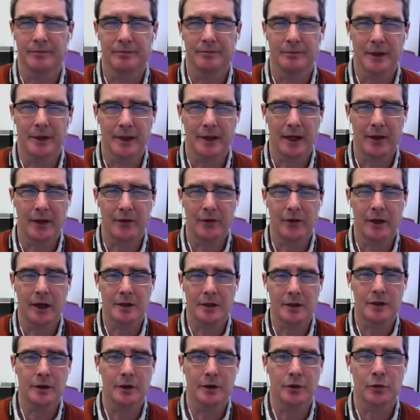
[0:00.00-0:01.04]
but that's
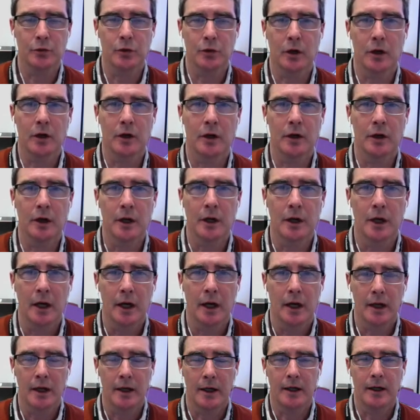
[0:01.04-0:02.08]
actually the
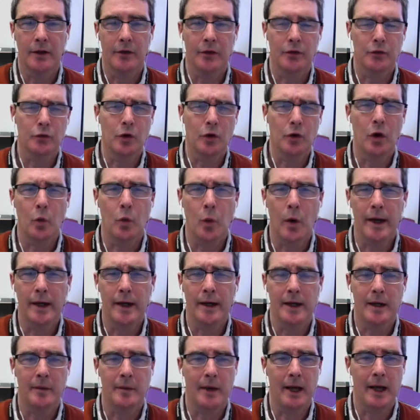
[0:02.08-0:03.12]
wrong way to
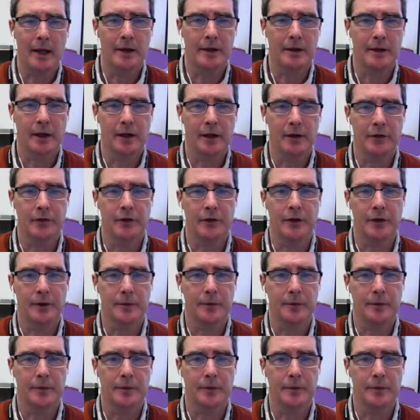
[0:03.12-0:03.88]
come at testing.